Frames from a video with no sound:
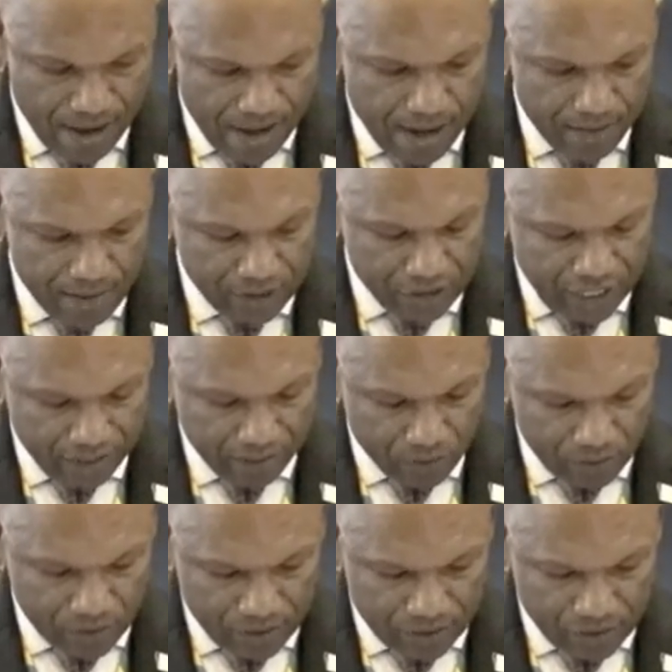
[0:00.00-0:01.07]
because James
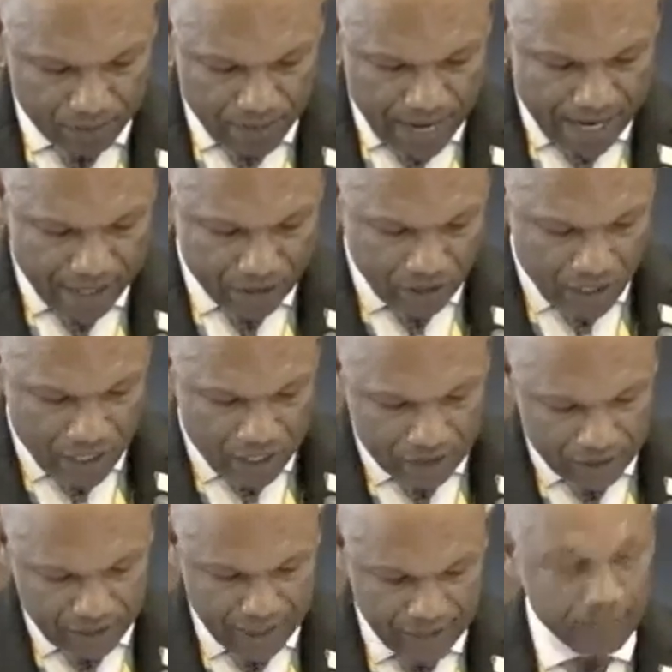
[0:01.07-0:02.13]
was inspired
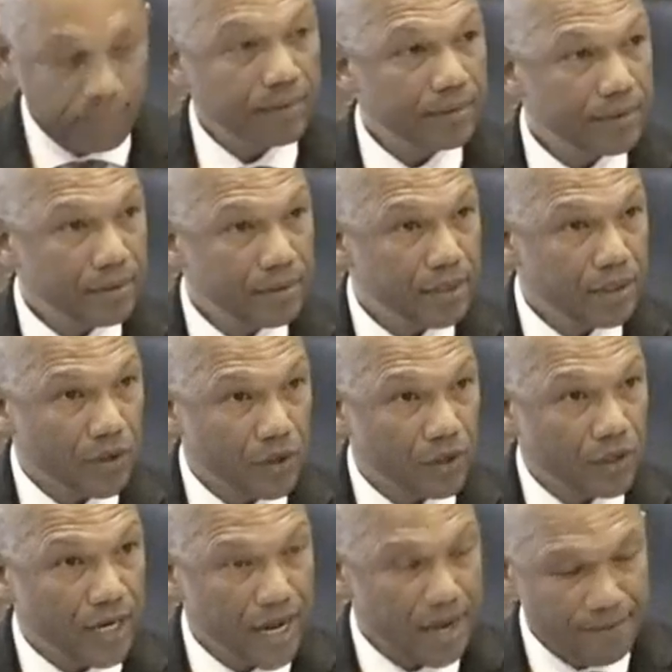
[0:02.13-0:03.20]
largely in order
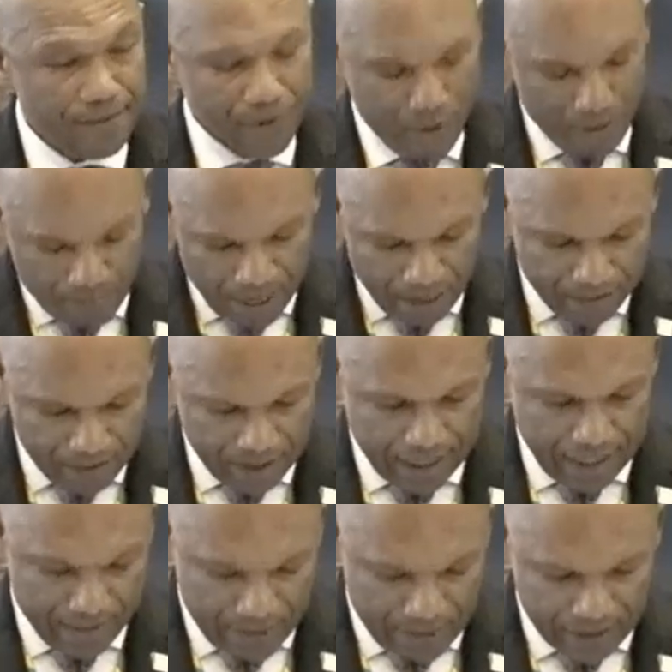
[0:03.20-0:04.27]
to come forward
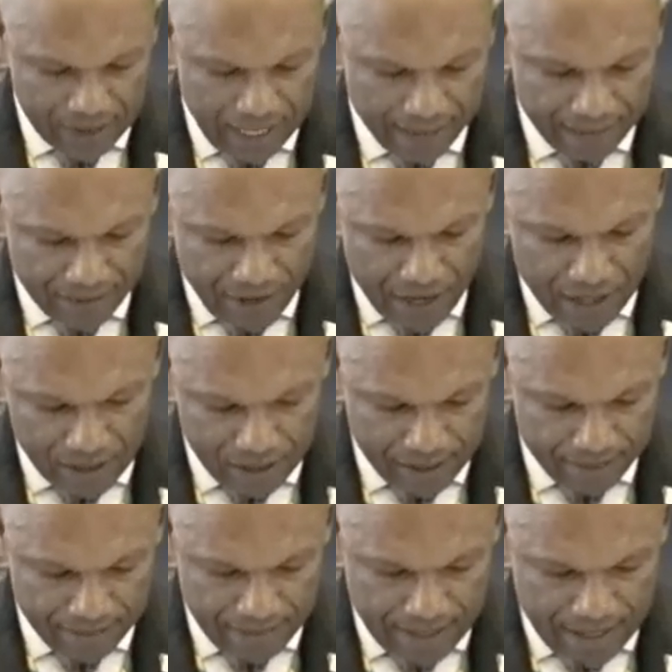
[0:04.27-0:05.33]
publicly with this type of
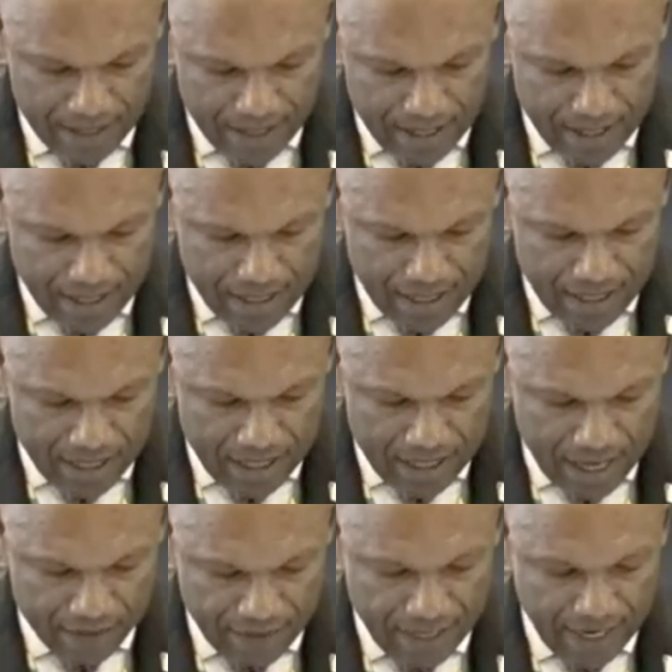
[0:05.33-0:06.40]
article
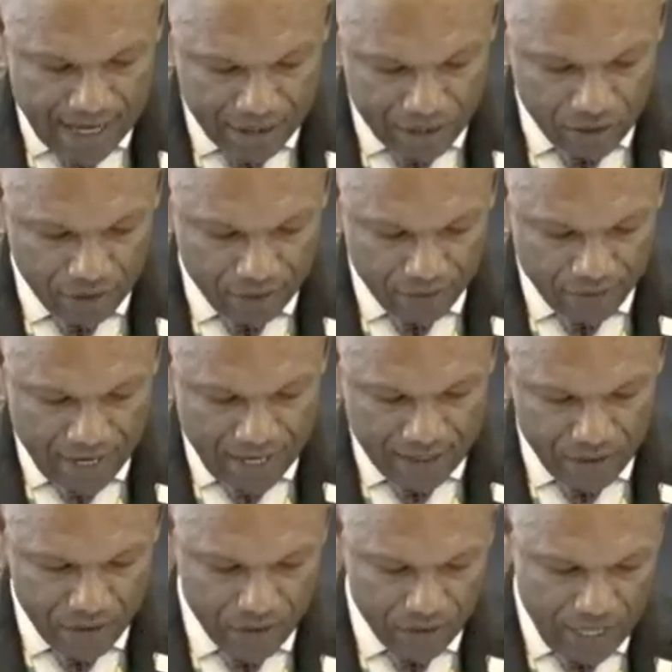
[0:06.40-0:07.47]
of that high school friend
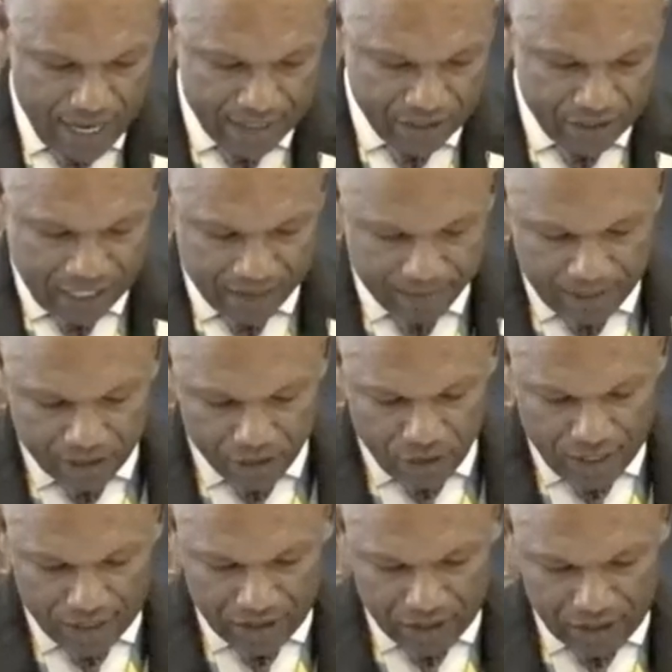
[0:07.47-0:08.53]
who, like James, had
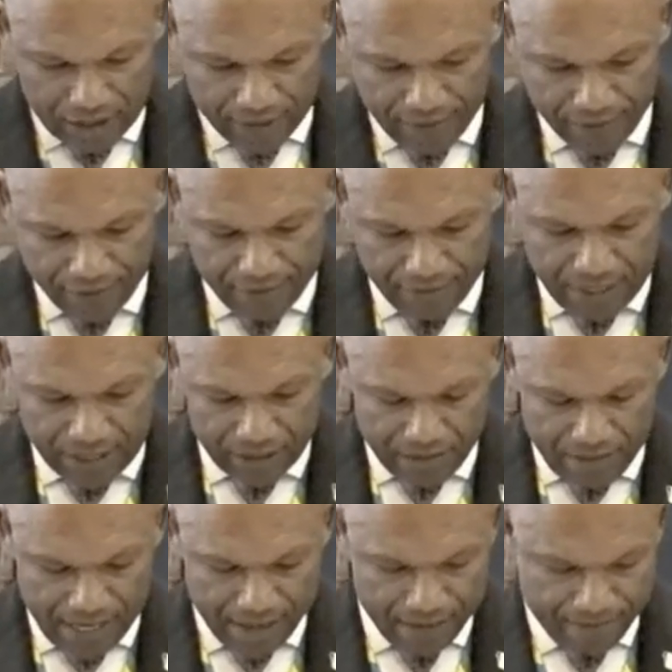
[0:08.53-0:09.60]
transitioned from female to
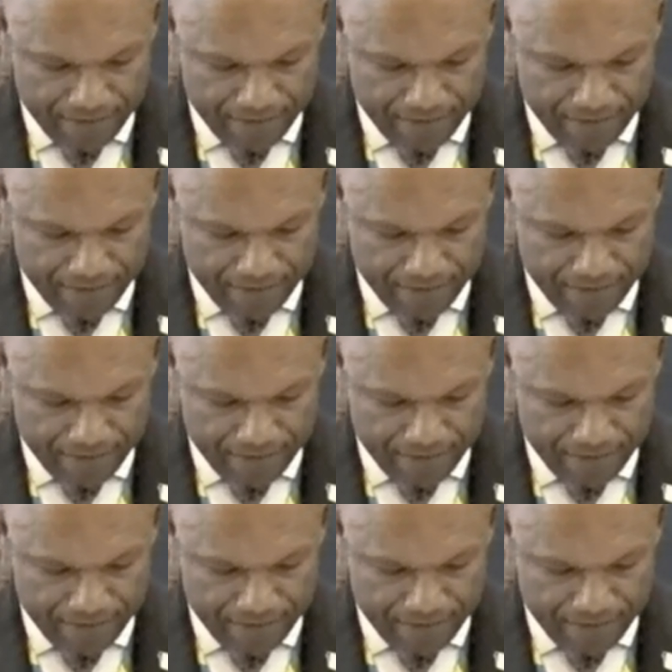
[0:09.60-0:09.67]
male.